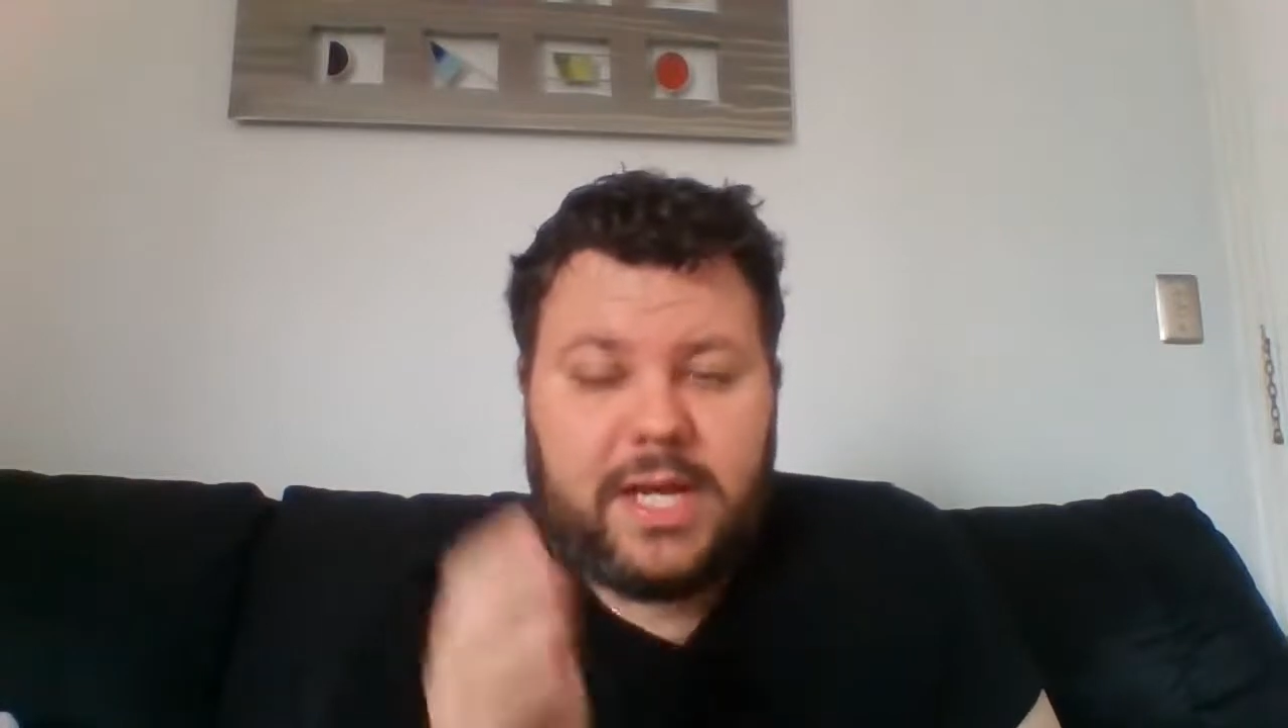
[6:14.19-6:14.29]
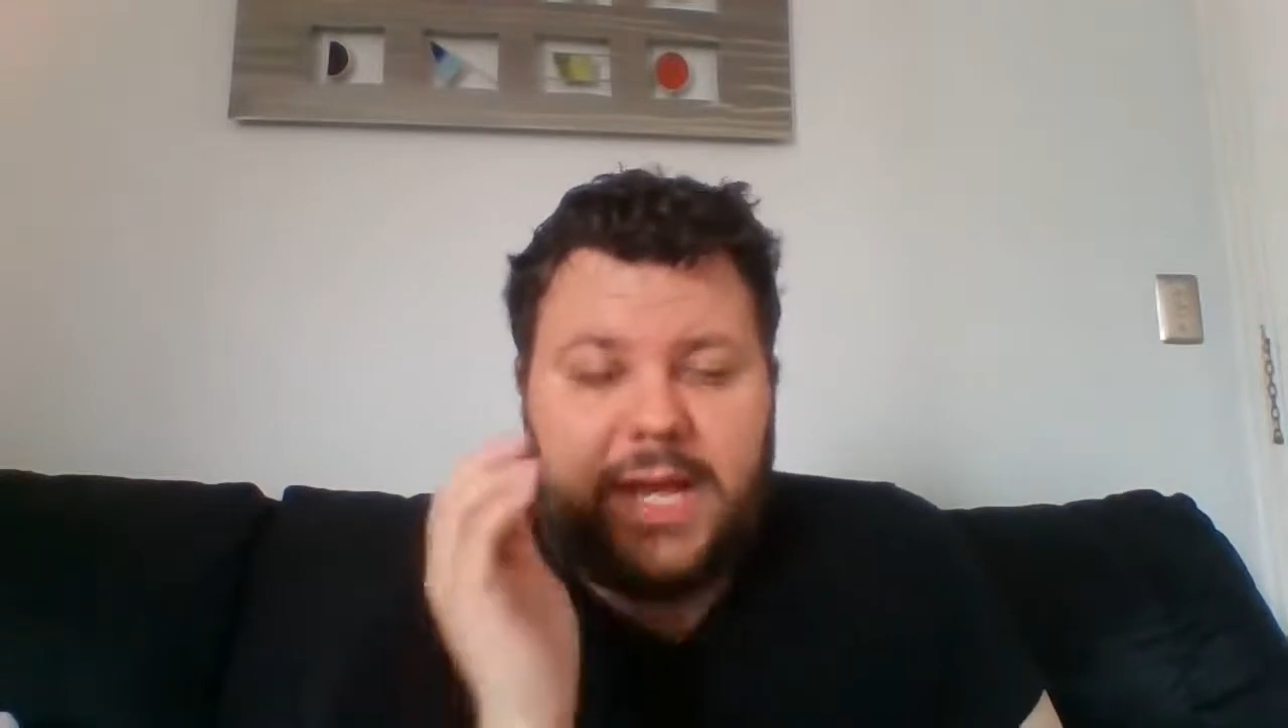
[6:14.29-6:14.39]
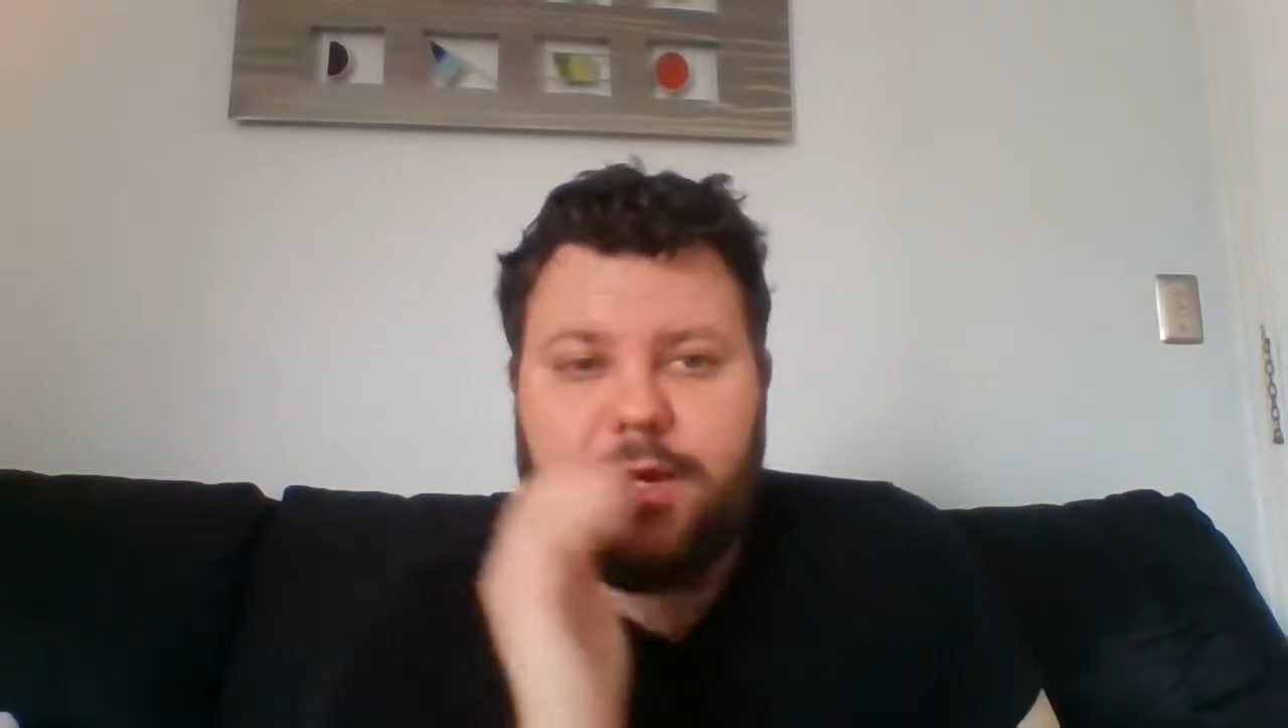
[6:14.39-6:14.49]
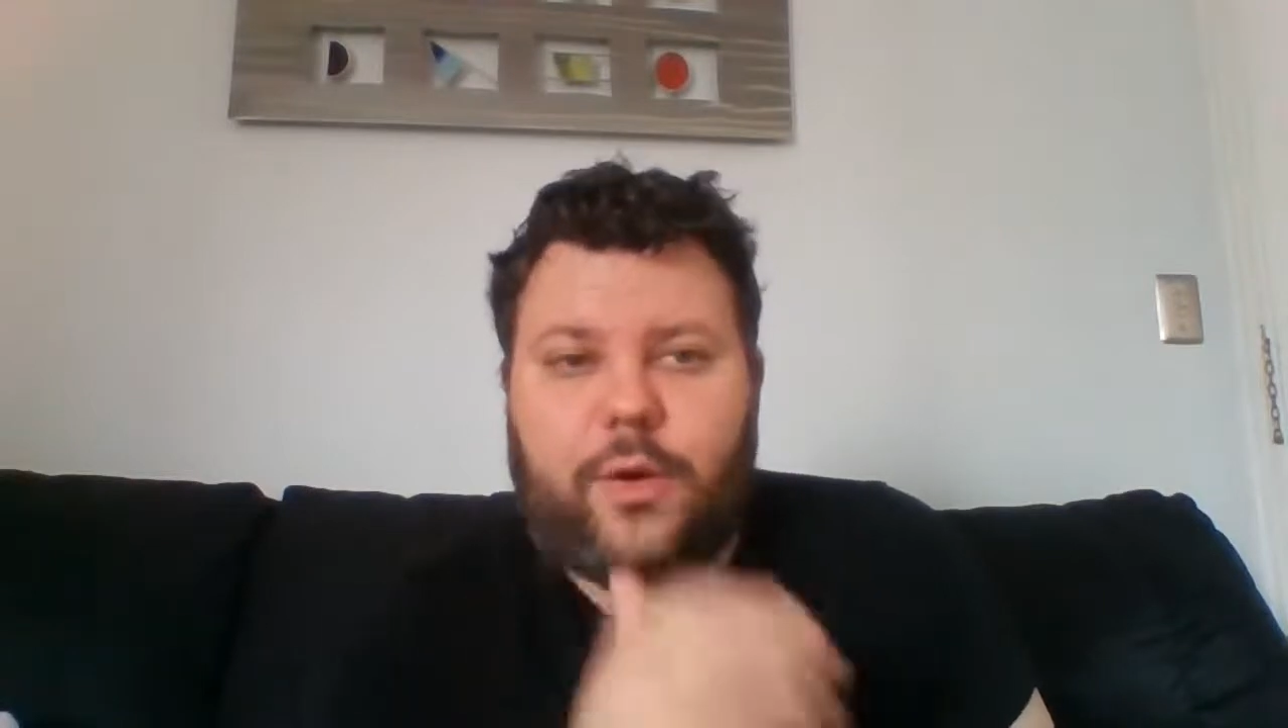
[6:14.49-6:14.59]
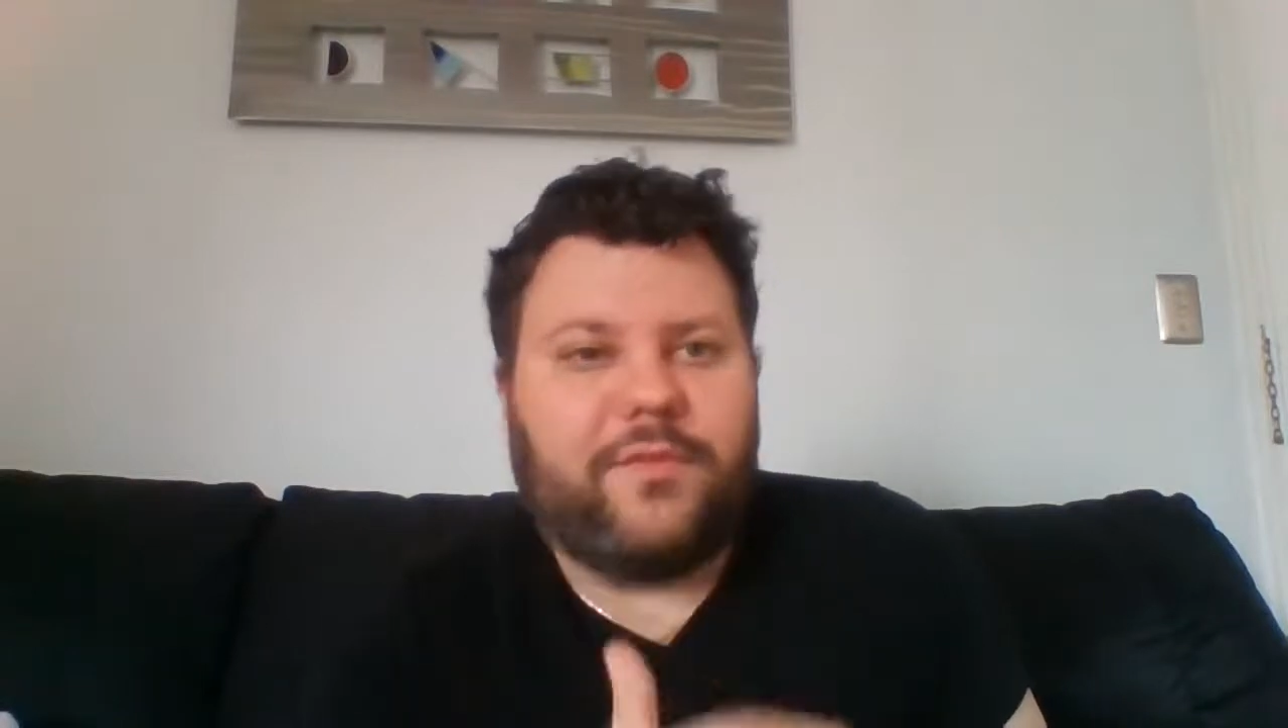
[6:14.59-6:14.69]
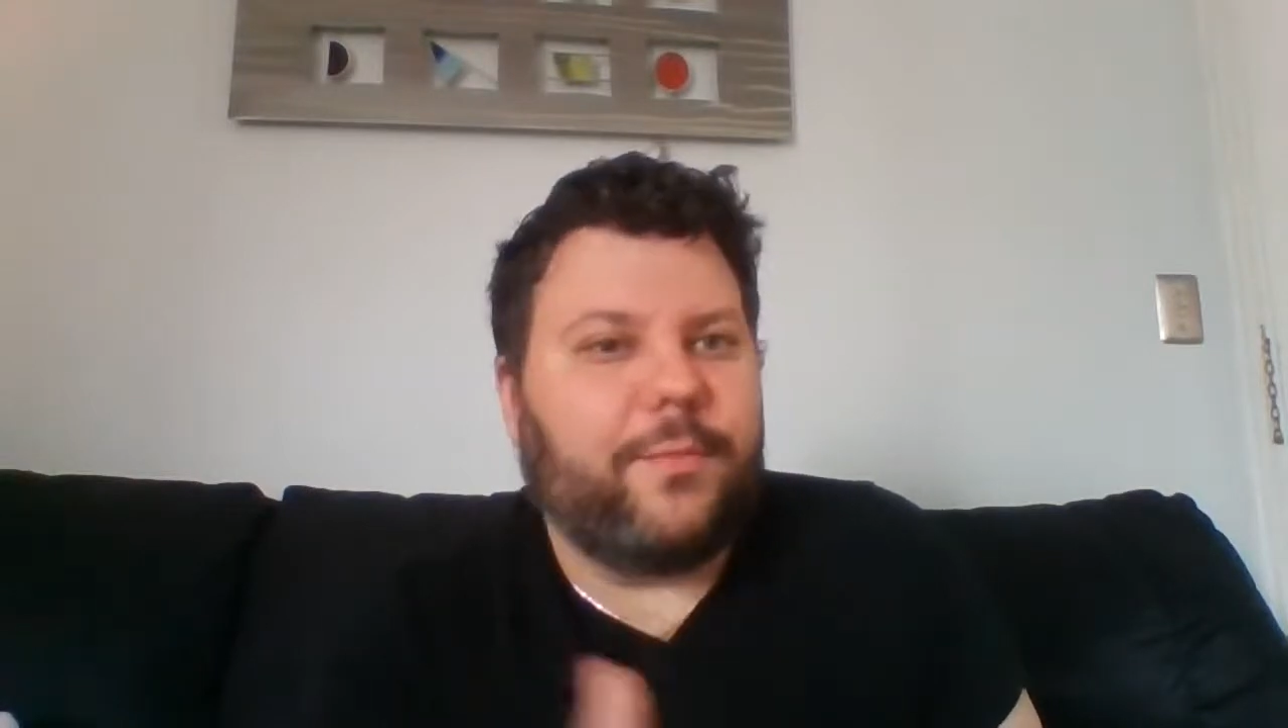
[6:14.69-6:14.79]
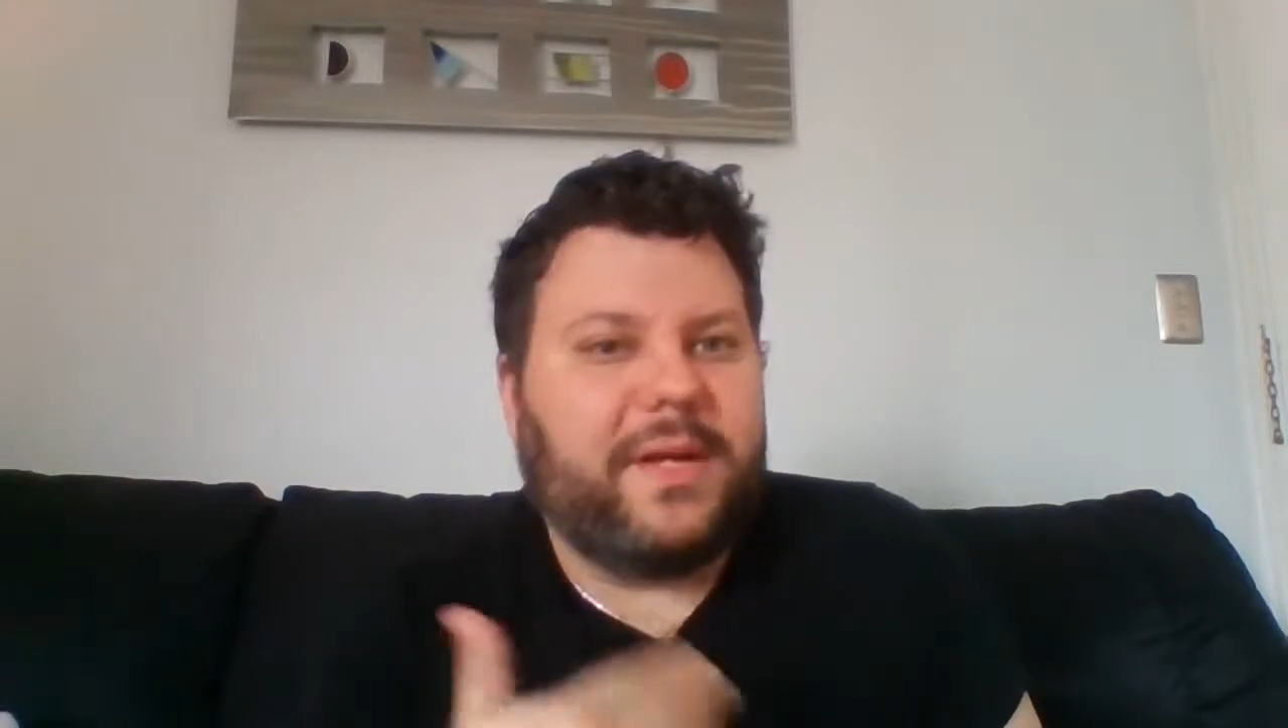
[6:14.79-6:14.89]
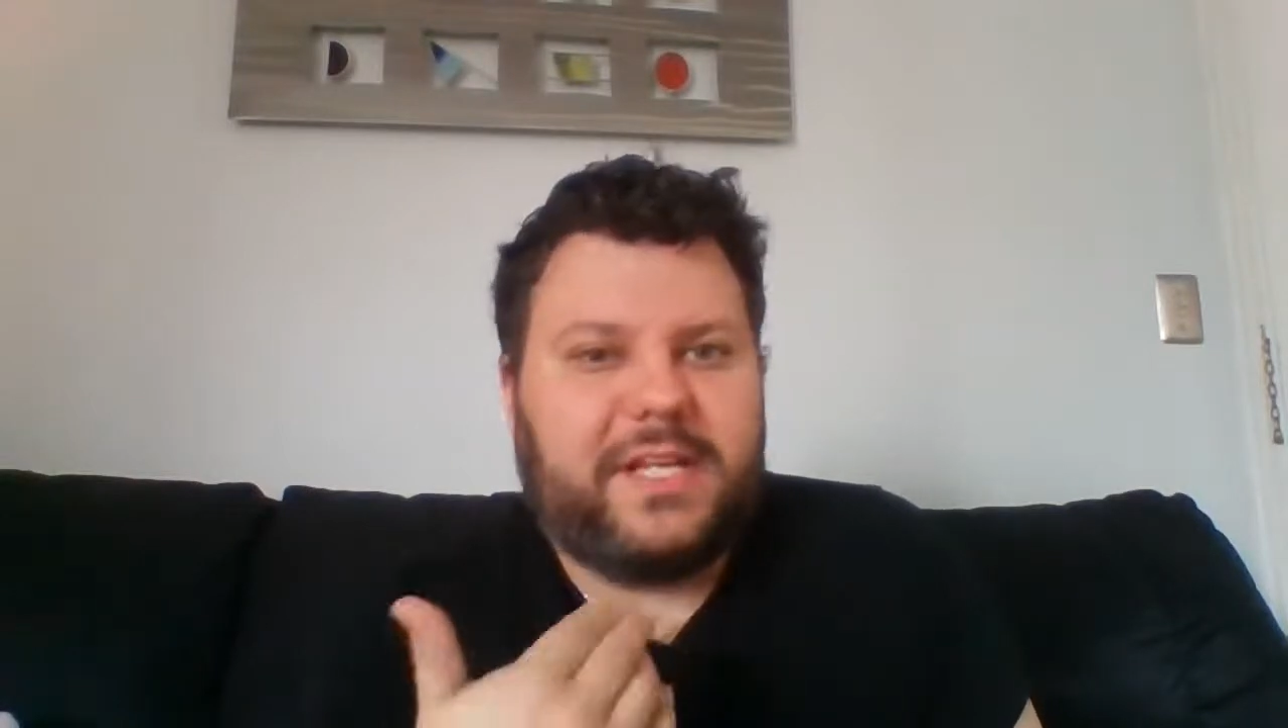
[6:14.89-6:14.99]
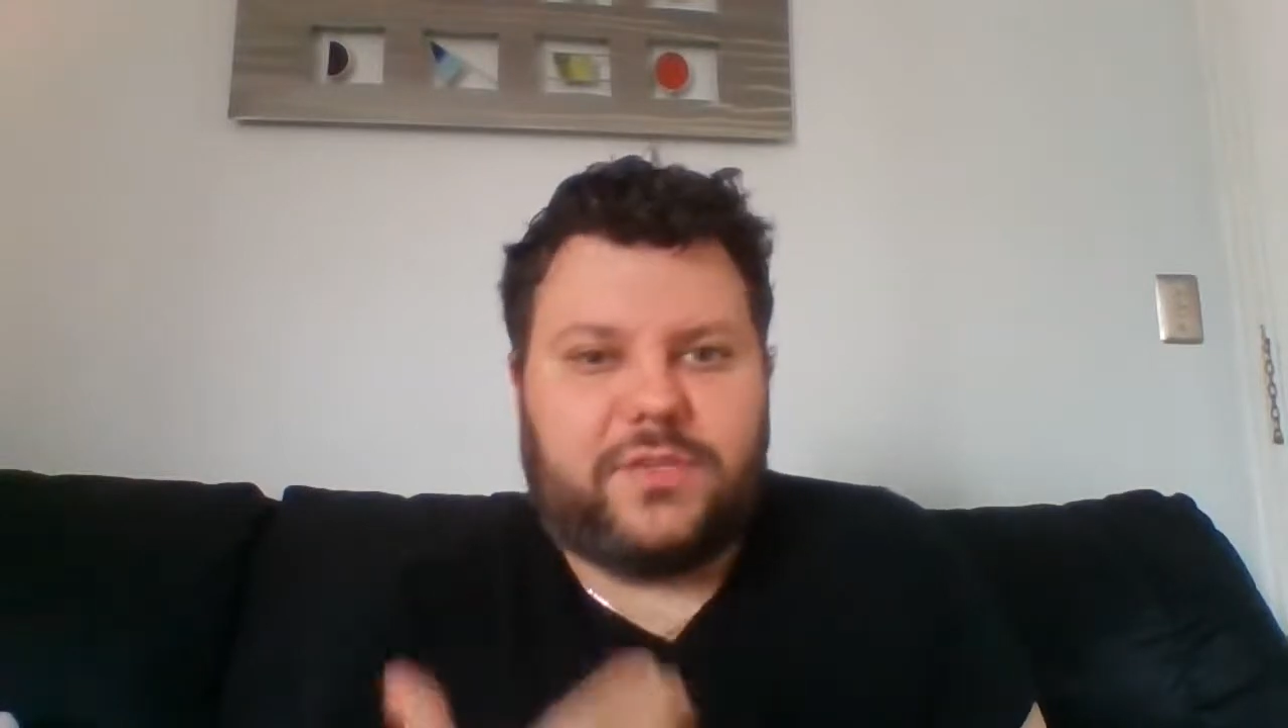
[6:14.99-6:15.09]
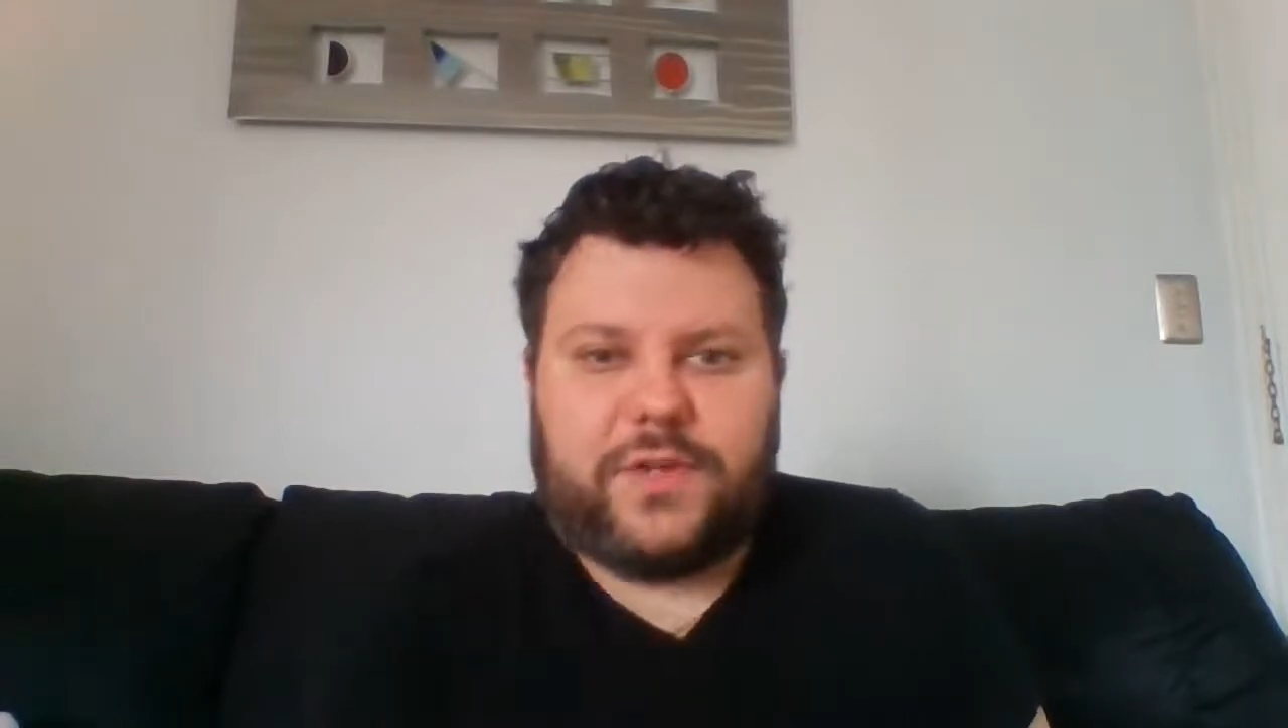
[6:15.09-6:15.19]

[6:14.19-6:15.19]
I know everybody is